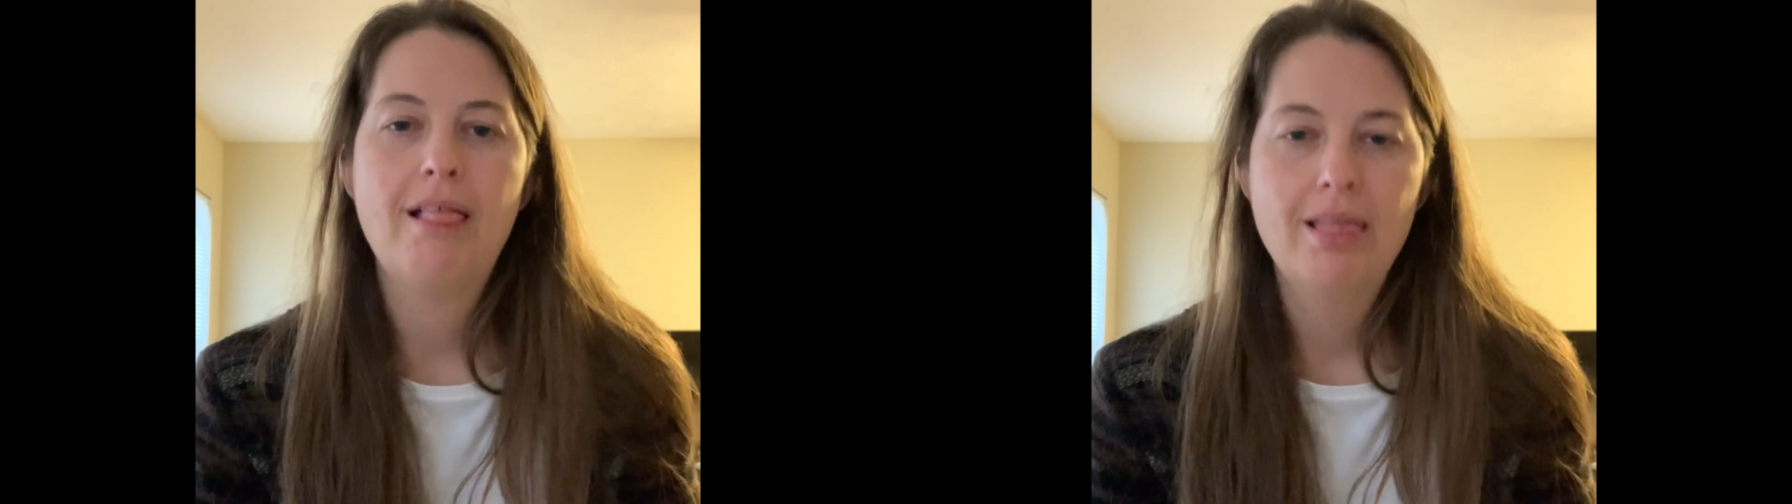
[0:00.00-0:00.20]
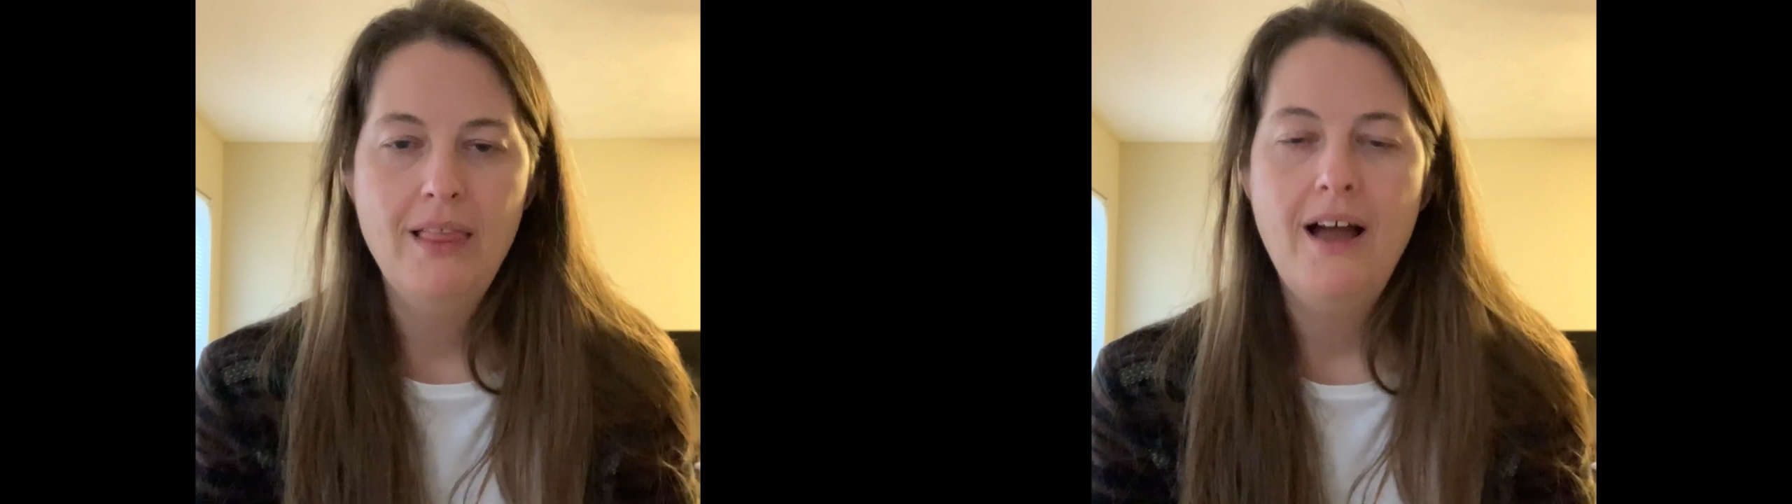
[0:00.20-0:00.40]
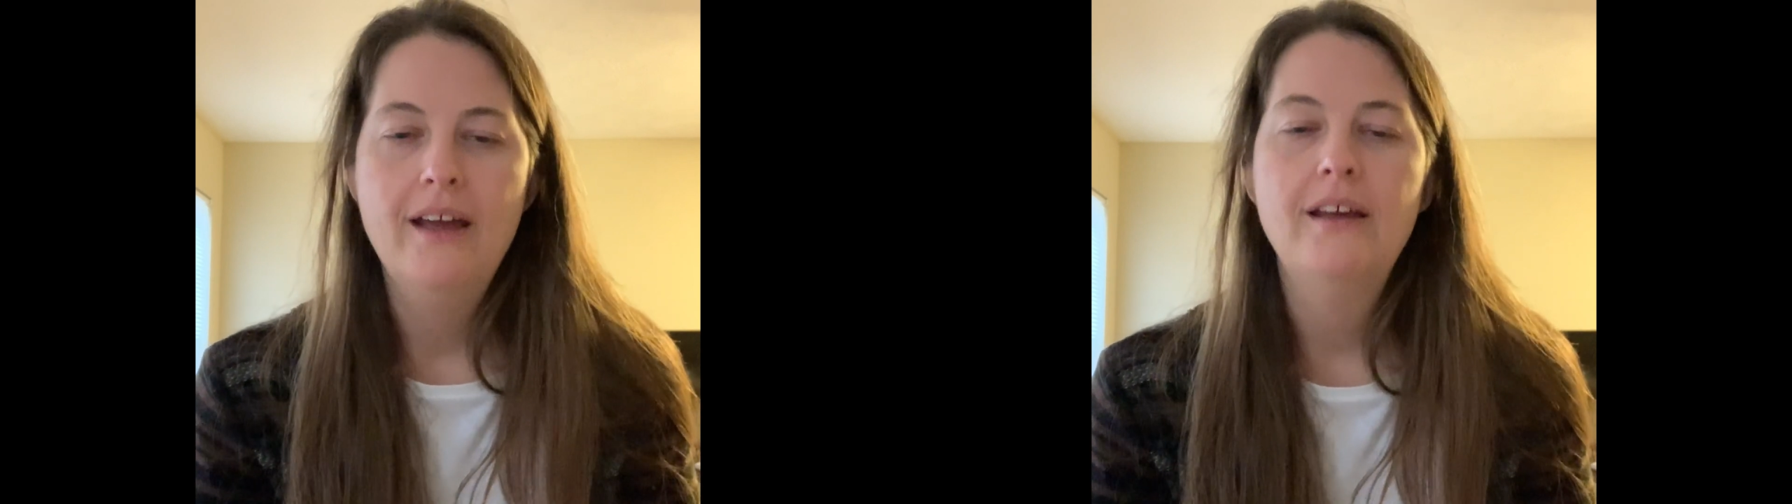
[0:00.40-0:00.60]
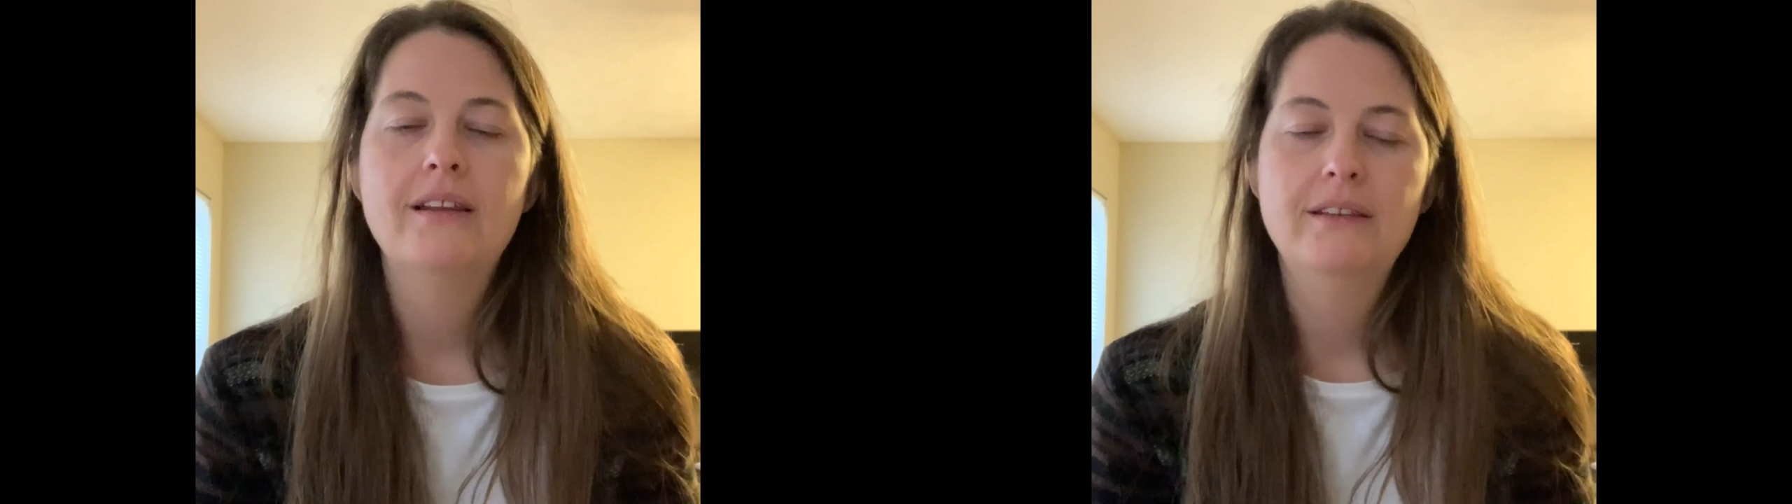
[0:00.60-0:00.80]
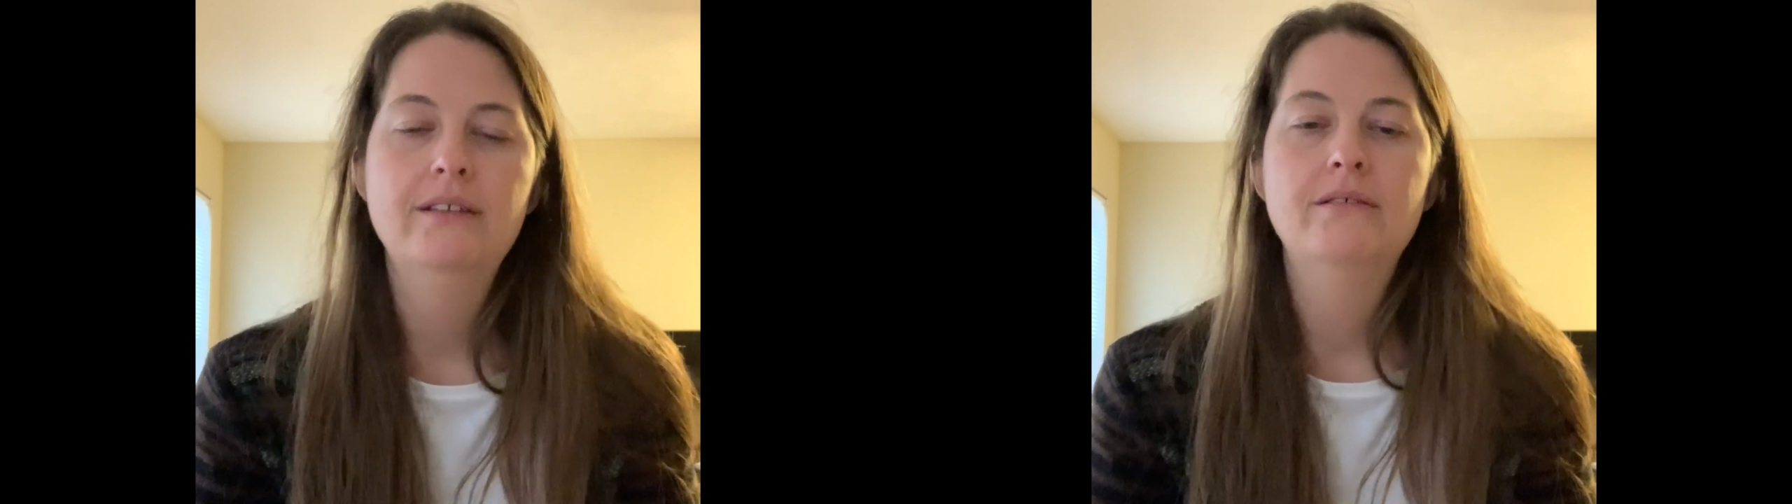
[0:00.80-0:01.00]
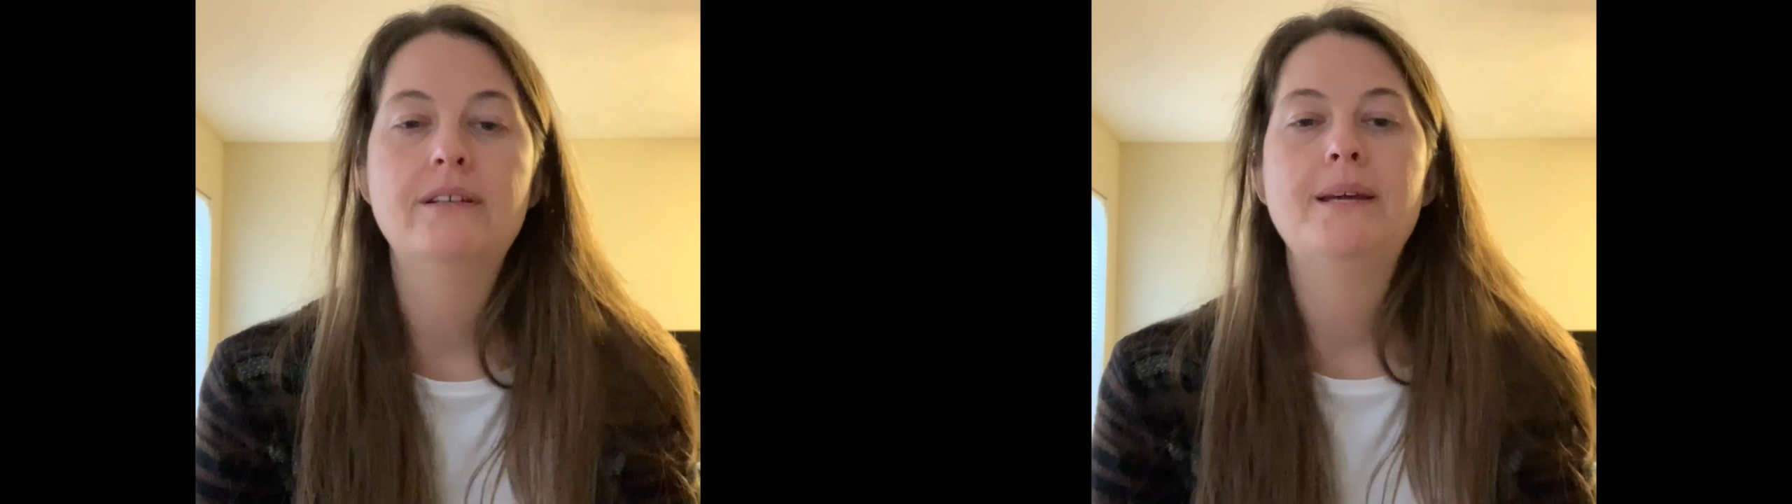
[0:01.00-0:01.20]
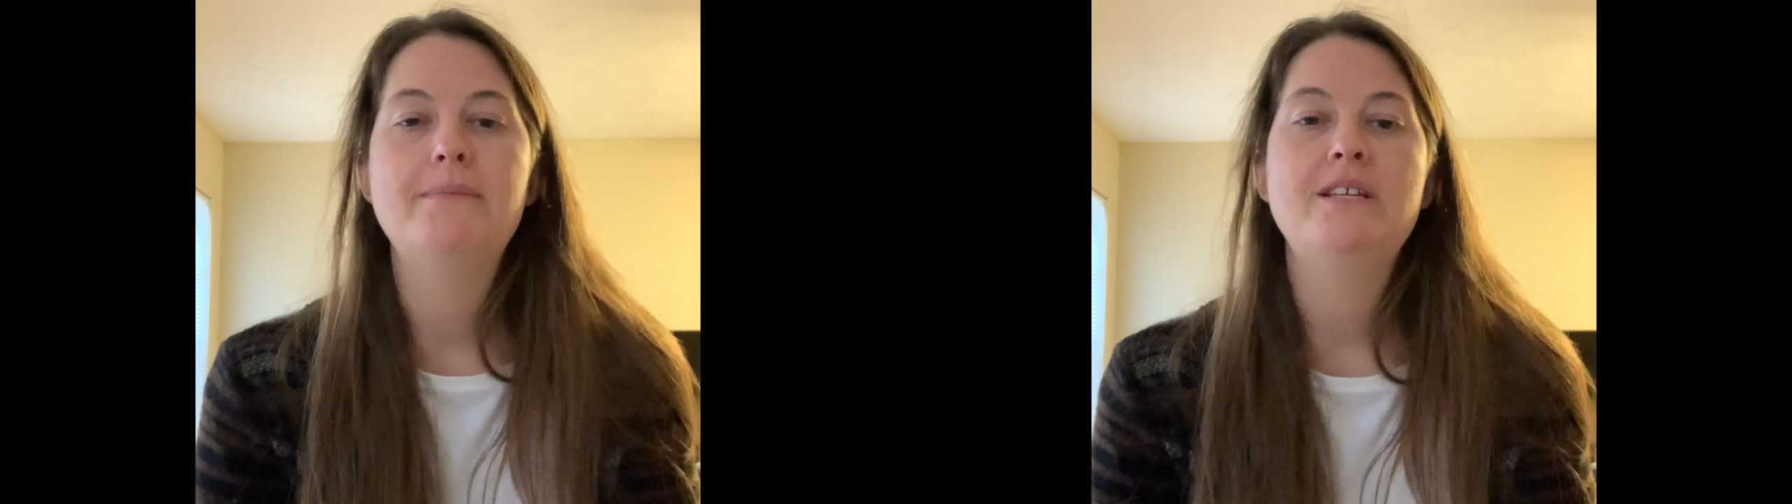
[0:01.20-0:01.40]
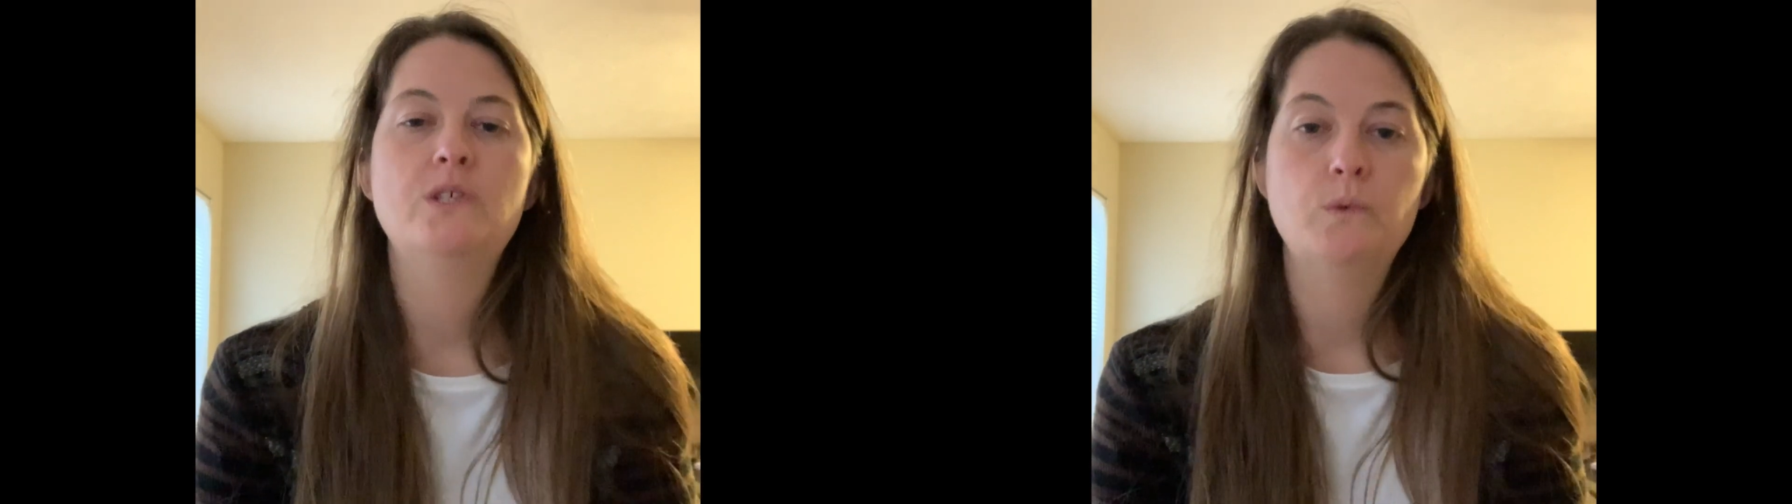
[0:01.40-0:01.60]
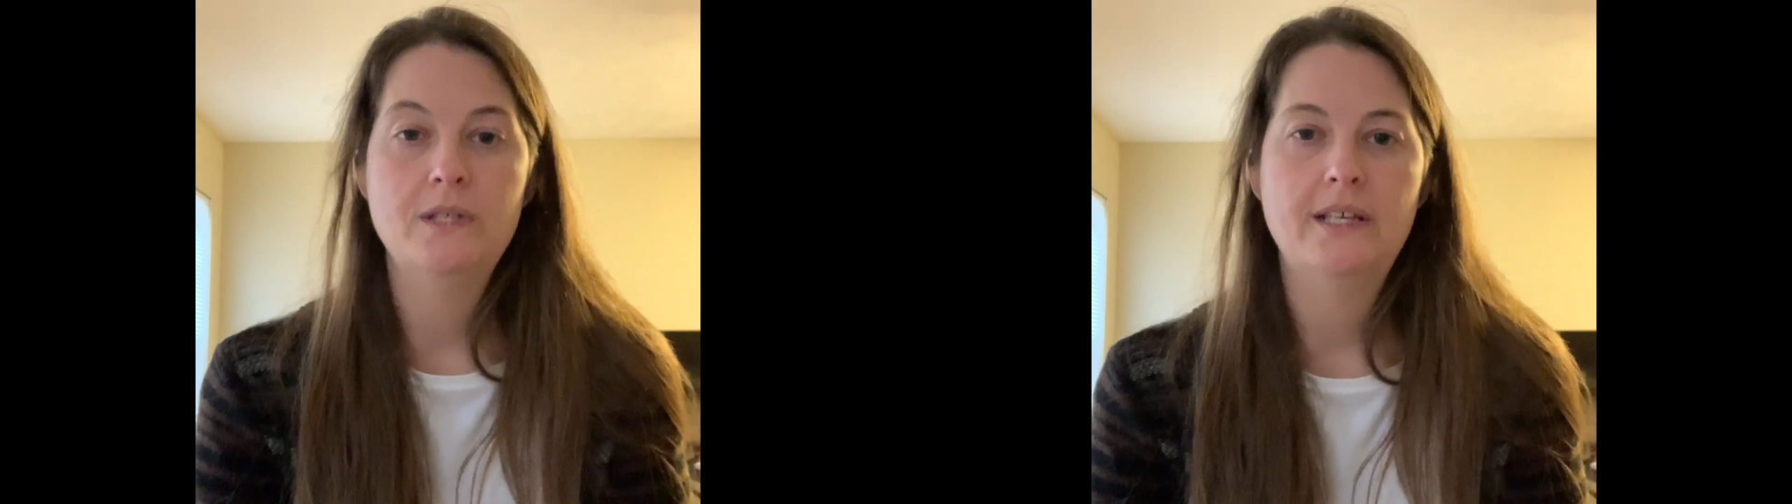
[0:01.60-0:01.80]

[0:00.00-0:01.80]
like Little Debbie's Swiss